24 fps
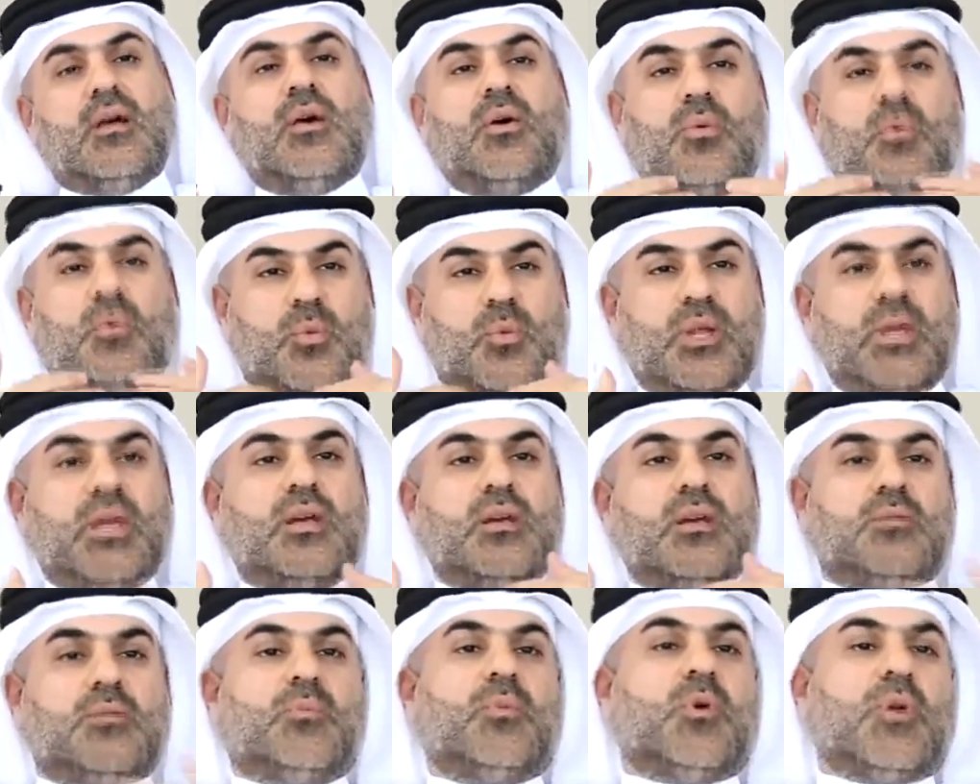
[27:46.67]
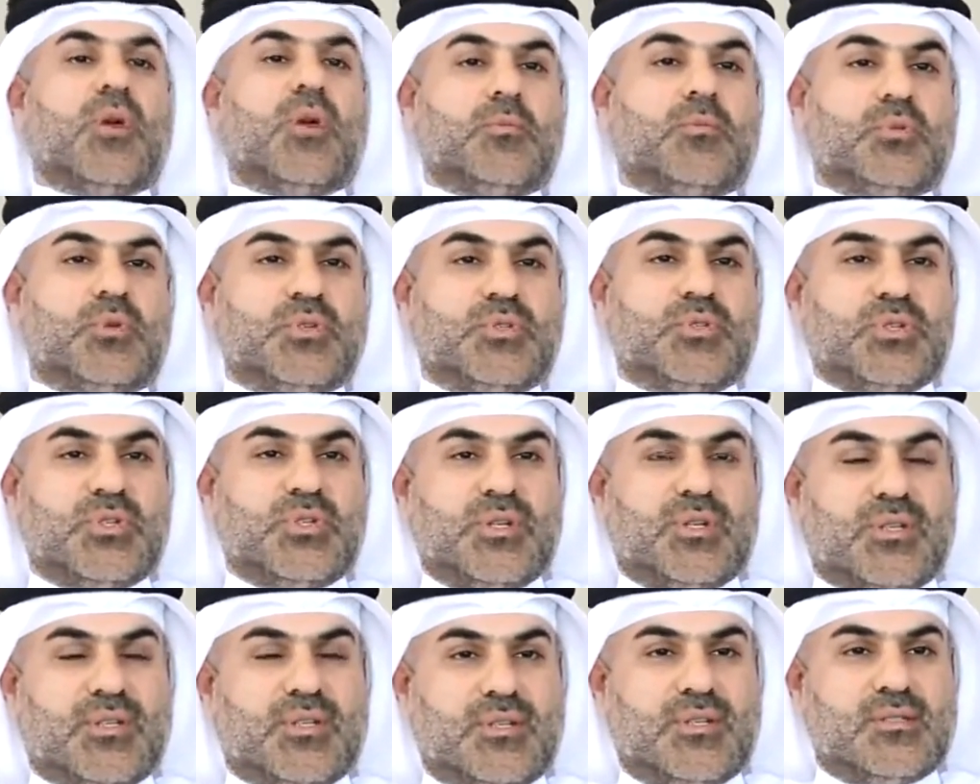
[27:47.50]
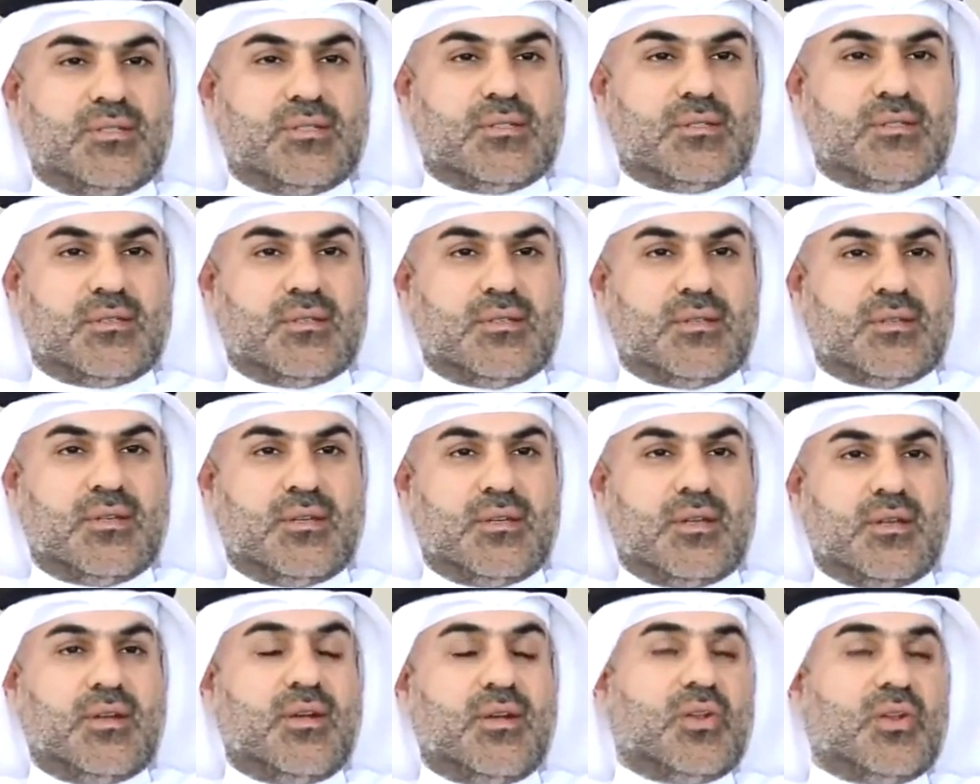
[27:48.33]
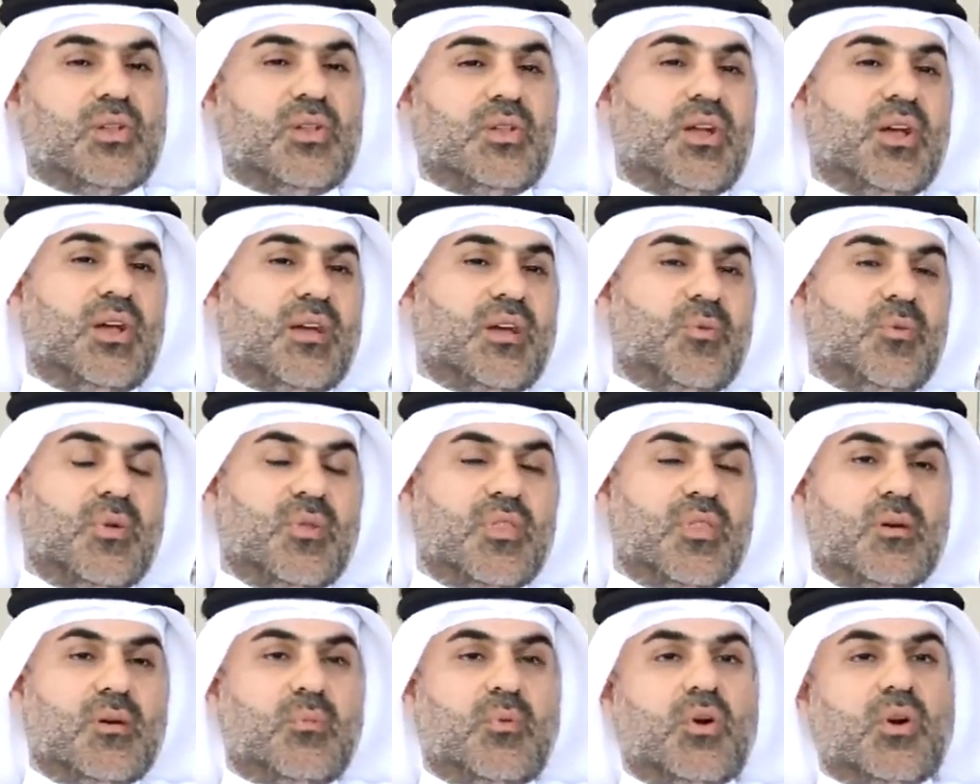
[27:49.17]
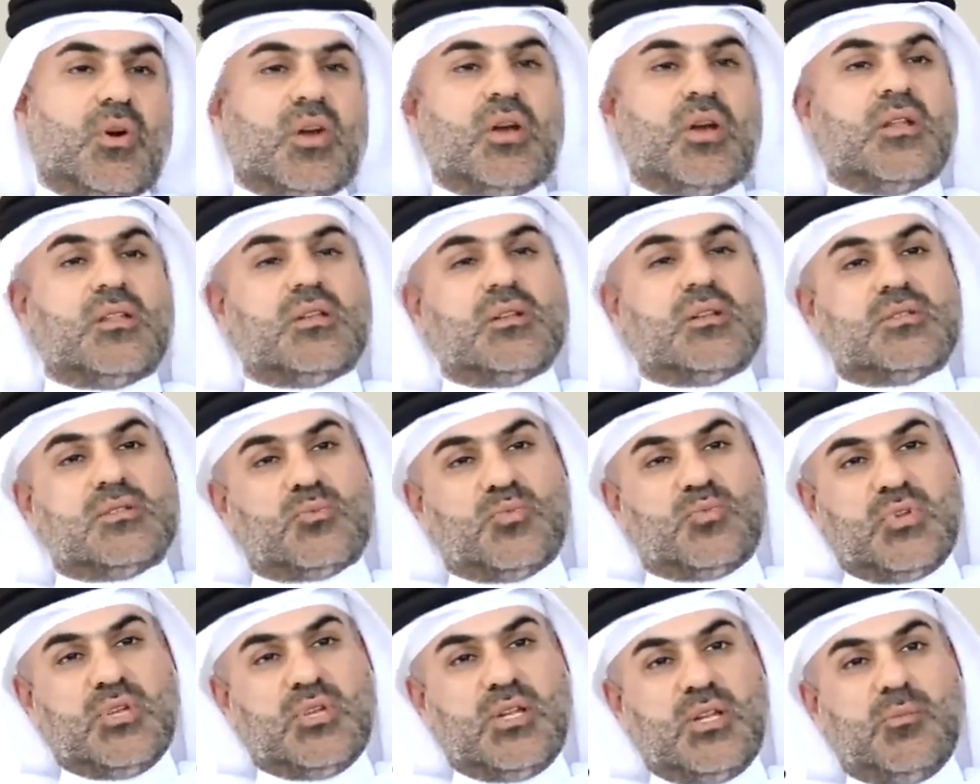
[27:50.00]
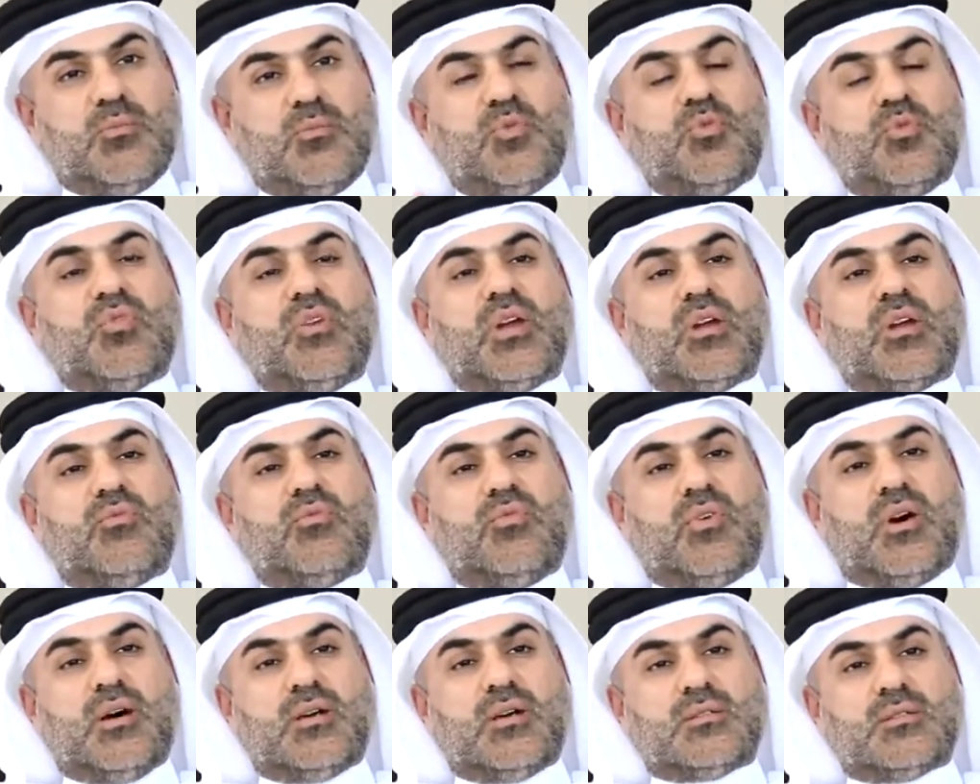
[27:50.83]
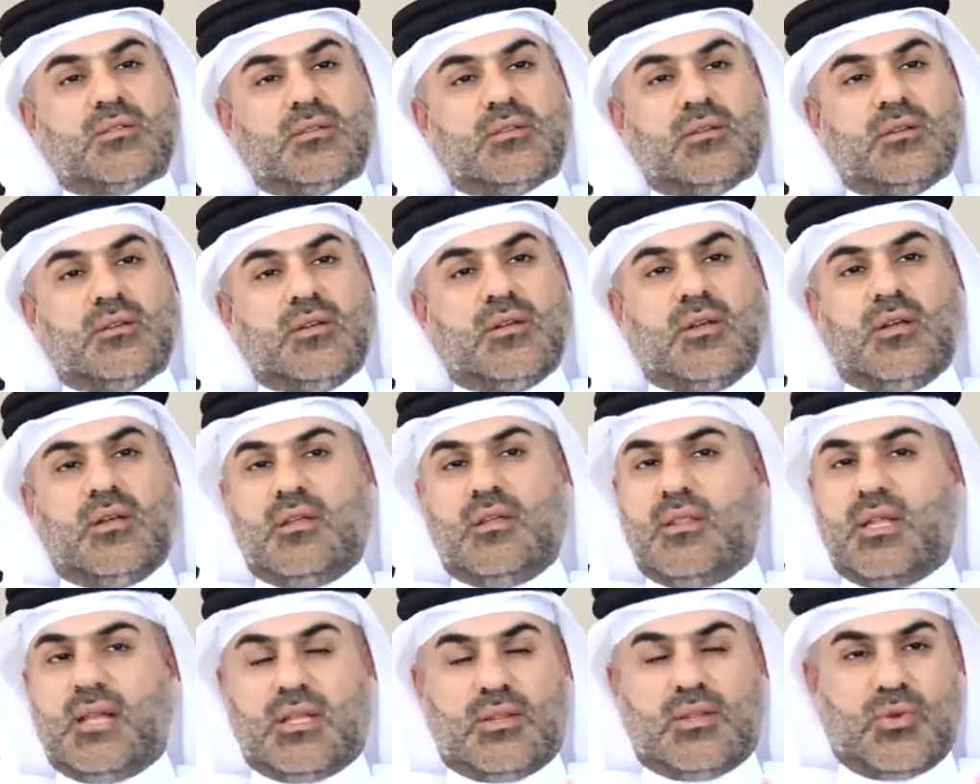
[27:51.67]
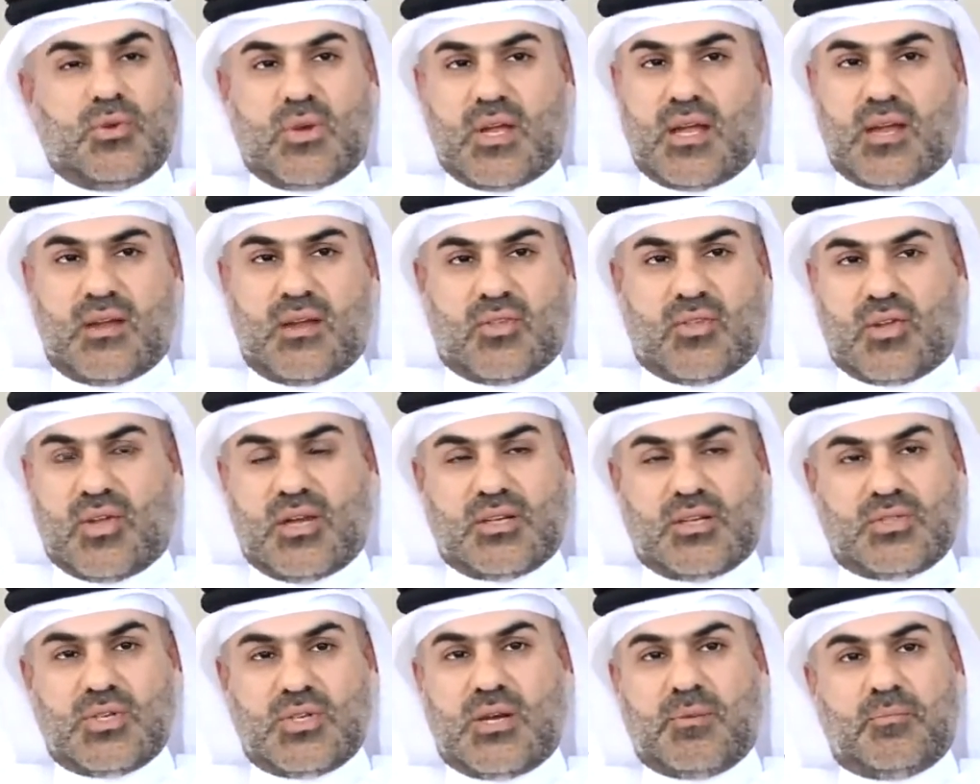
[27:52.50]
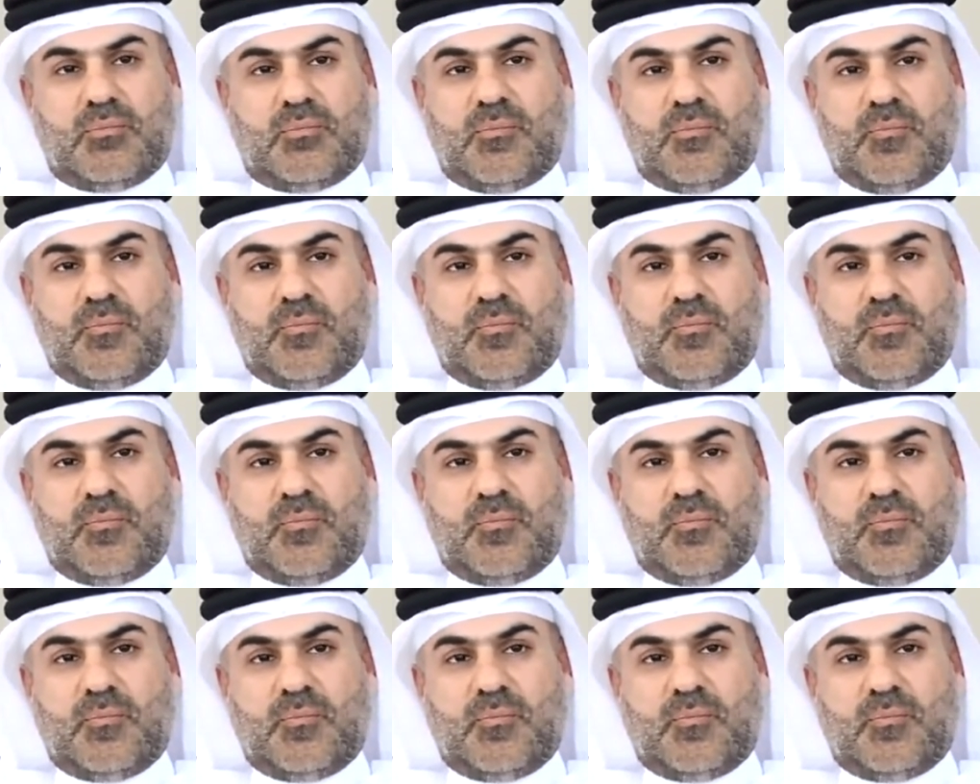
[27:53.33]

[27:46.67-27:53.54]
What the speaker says: we get more opportunities. Not like when the market is really moving fast, that you cannot catch up.